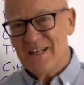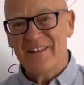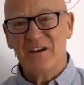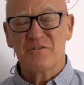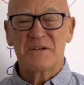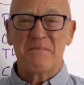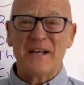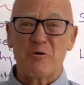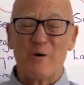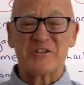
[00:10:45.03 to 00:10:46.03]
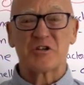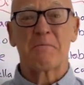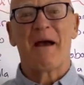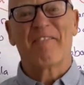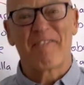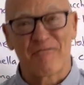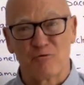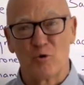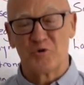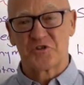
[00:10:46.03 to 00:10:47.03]
There is a big question about
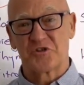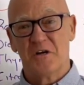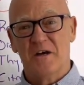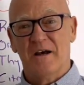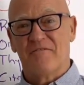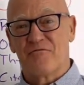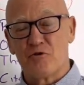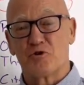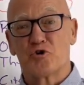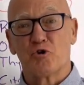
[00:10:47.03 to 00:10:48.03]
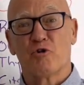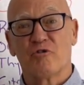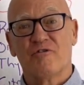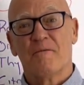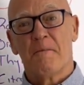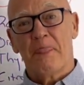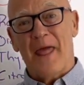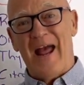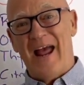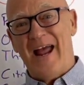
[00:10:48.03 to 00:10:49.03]
fruit sugars
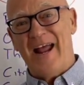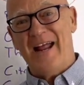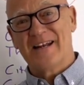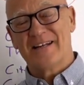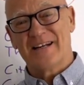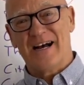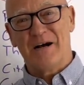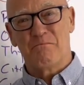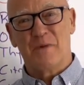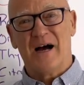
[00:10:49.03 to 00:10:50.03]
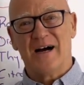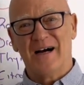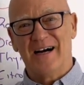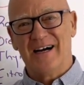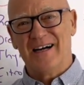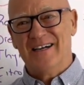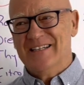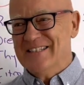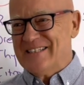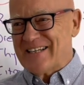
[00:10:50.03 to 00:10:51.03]
and
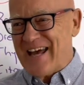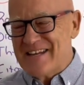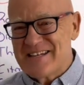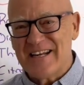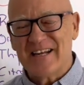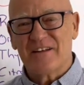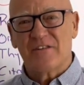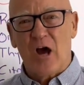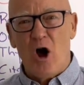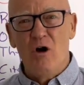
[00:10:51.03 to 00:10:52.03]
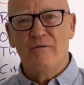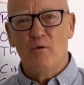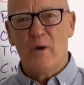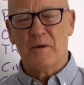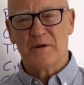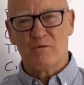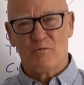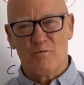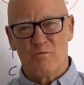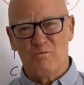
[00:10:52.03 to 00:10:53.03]
candida. The
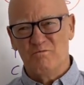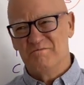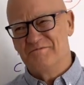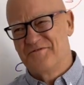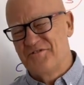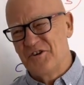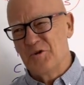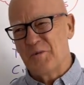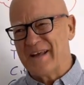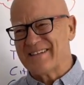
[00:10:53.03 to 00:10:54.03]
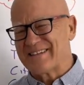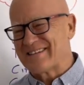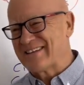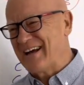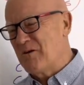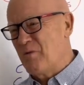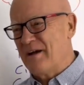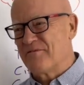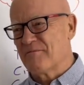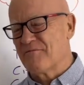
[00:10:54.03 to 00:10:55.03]
overwhelming view is to stay away
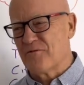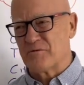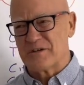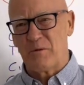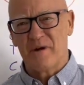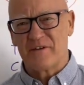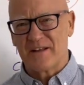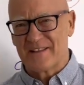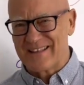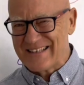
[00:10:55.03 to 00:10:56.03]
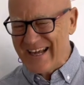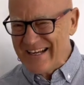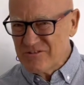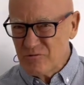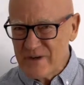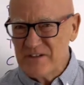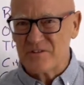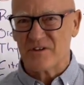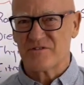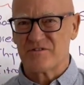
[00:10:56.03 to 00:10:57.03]
from fruits. However, the latest
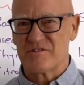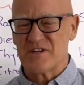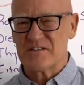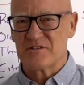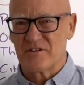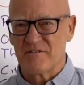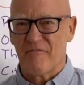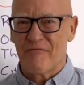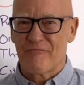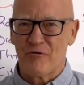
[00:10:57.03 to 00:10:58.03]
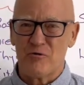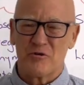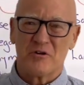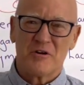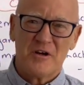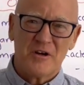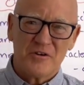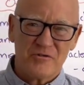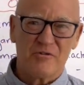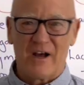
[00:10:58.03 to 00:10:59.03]
research suggests that fruit
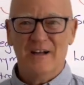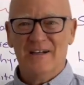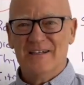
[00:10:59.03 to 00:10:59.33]
sugar